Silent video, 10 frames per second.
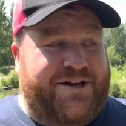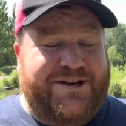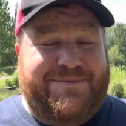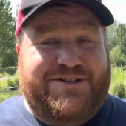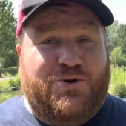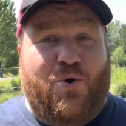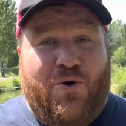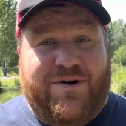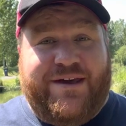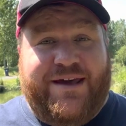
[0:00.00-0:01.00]
going to be
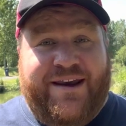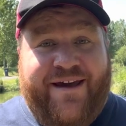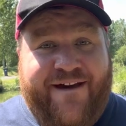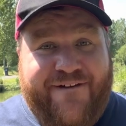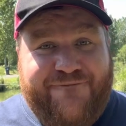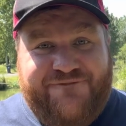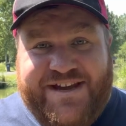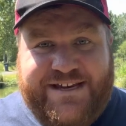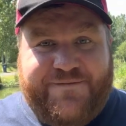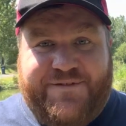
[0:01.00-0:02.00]
talking
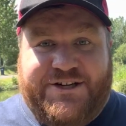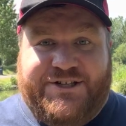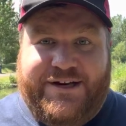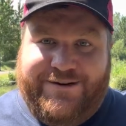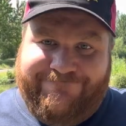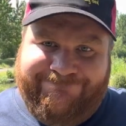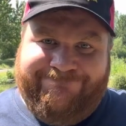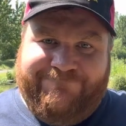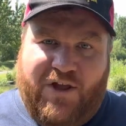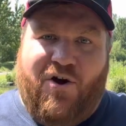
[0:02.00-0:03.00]
feeder fishing
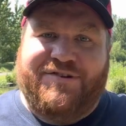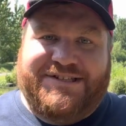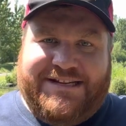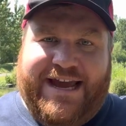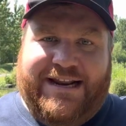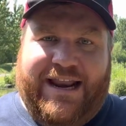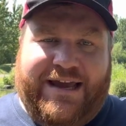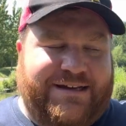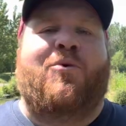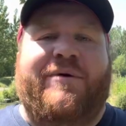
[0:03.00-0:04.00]
on Snake Lake.
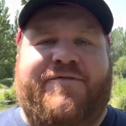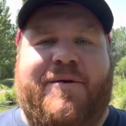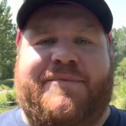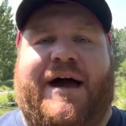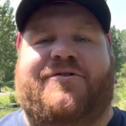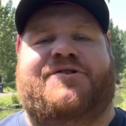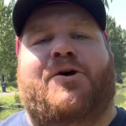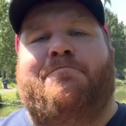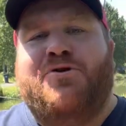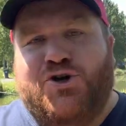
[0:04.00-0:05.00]
We've come down to the
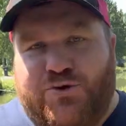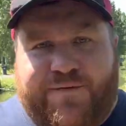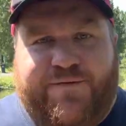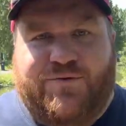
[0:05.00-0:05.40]
beautiful